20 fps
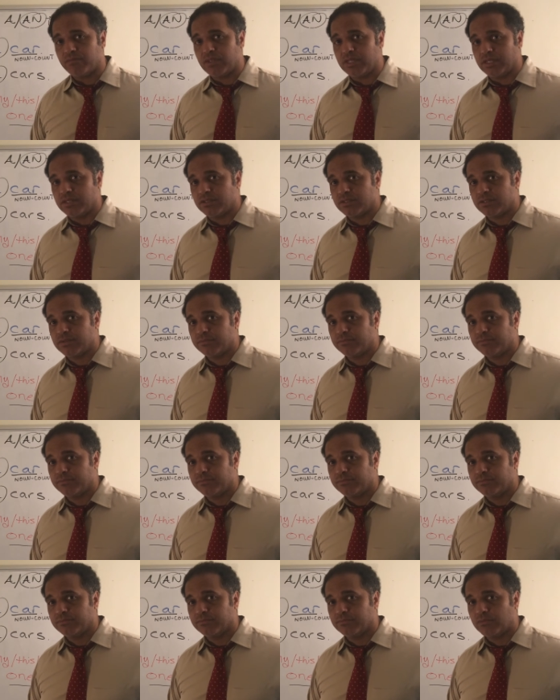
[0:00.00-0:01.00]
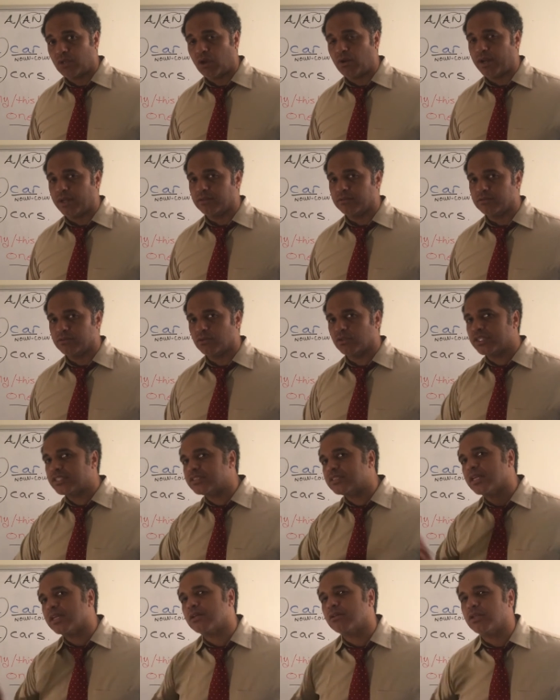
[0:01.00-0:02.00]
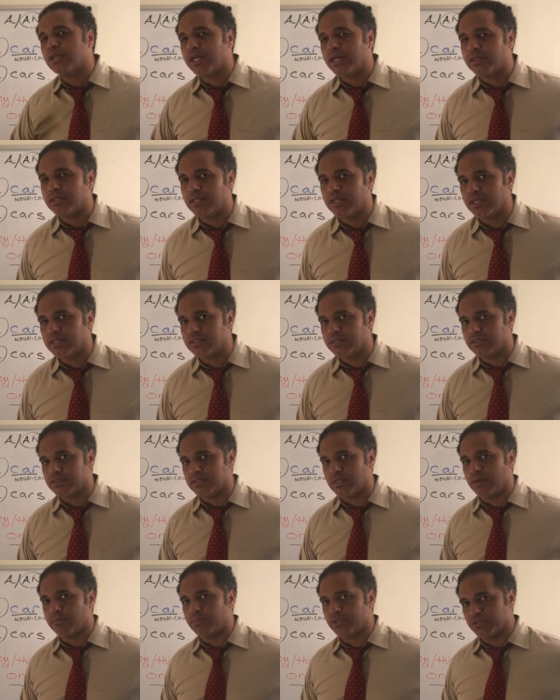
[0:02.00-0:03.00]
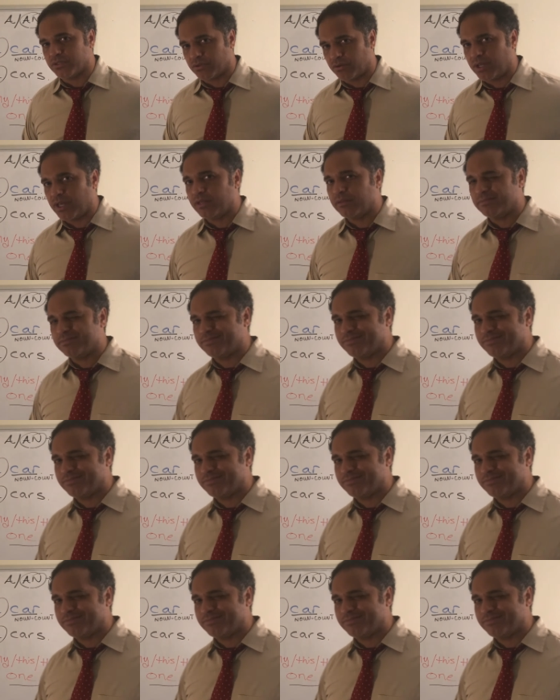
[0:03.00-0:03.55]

these. All right, so let's take a look at the next examples, okay?